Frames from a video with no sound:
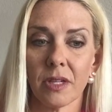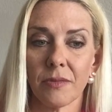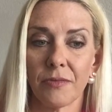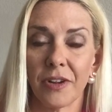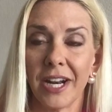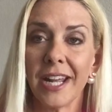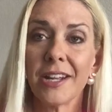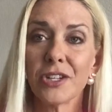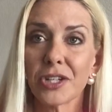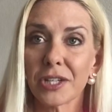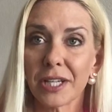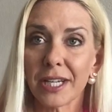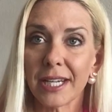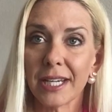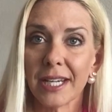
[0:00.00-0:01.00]

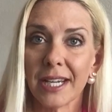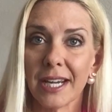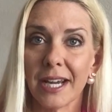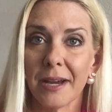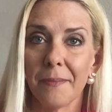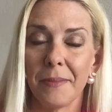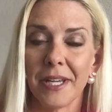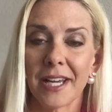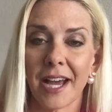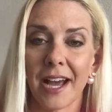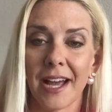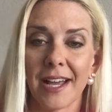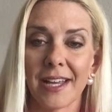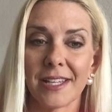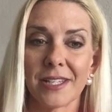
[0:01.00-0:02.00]
financially
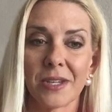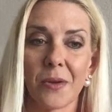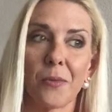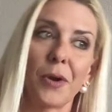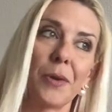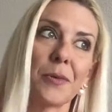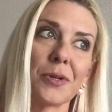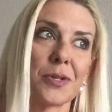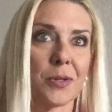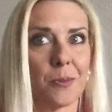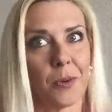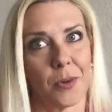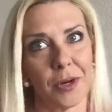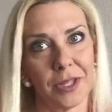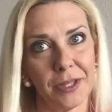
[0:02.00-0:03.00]
because we were
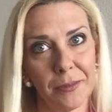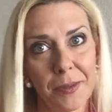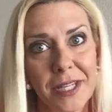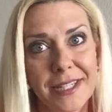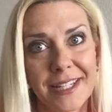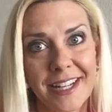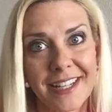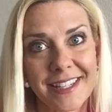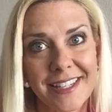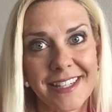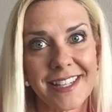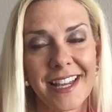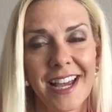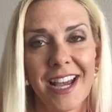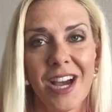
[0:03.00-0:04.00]
supporting the business.